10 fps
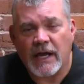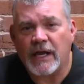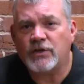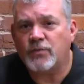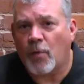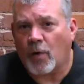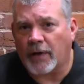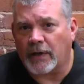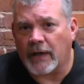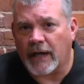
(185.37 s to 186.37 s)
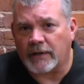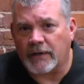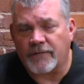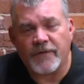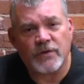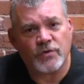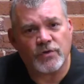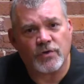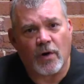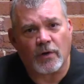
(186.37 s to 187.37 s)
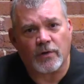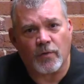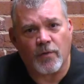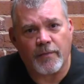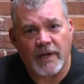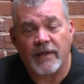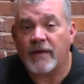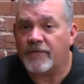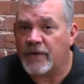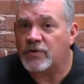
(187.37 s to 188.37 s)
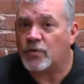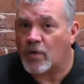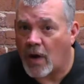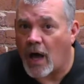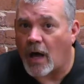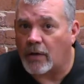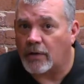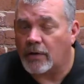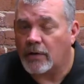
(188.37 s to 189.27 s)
Each morning at the official start, there will be the official clock